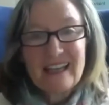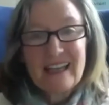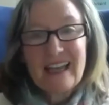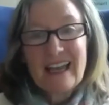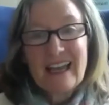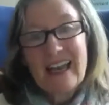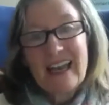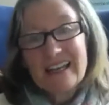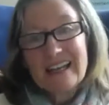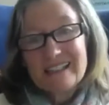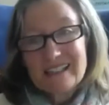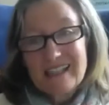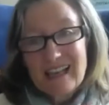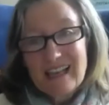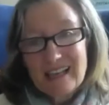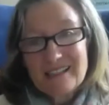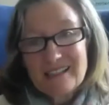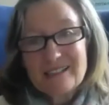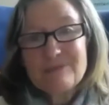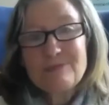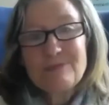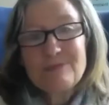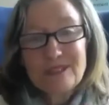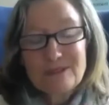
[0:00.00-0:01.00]
as
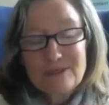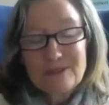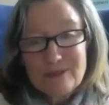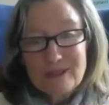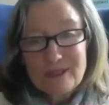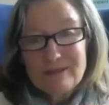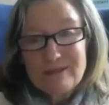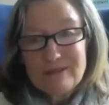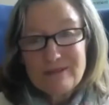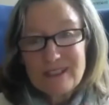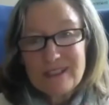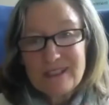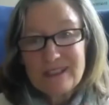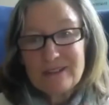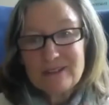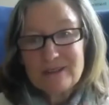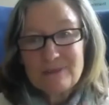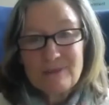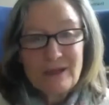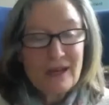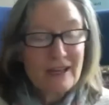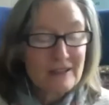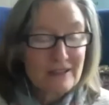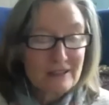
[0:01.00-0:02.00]
has been revealed
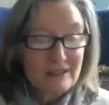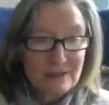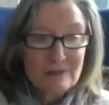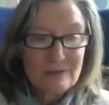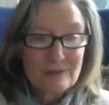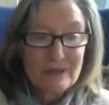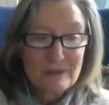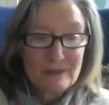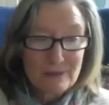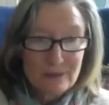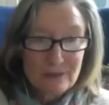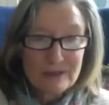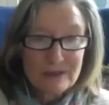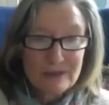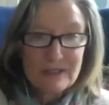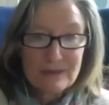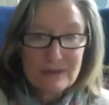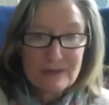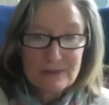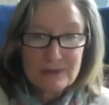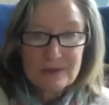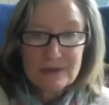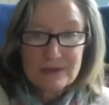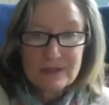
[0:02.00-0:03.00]
by the three
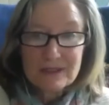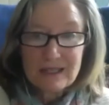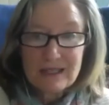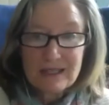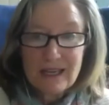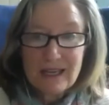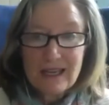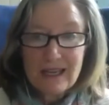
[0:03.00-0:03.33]
principles.